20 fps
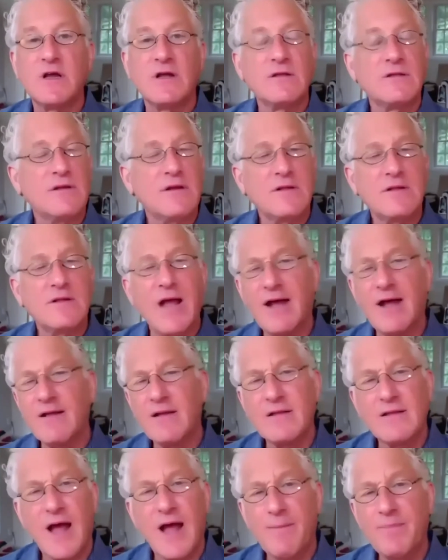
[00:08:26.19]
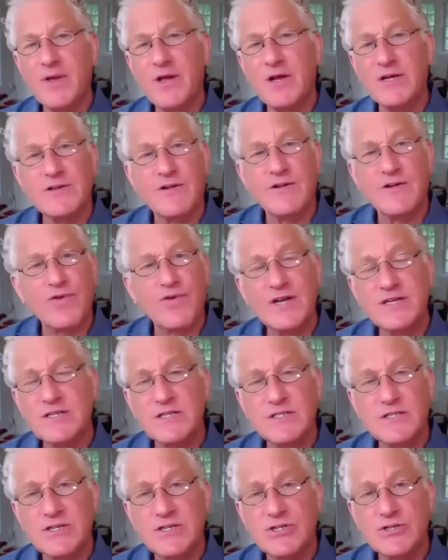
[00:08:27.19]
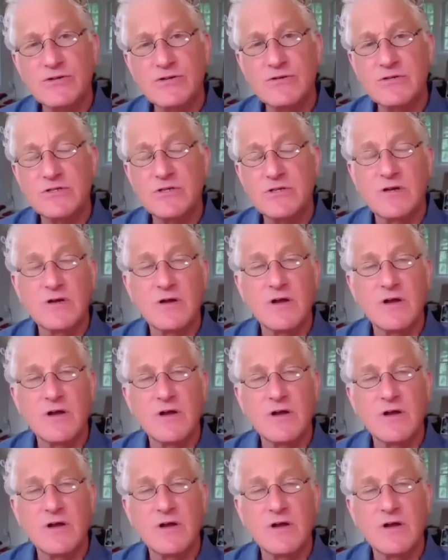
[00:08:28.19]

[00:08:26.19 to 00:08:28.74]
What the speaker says: not because of racist issues,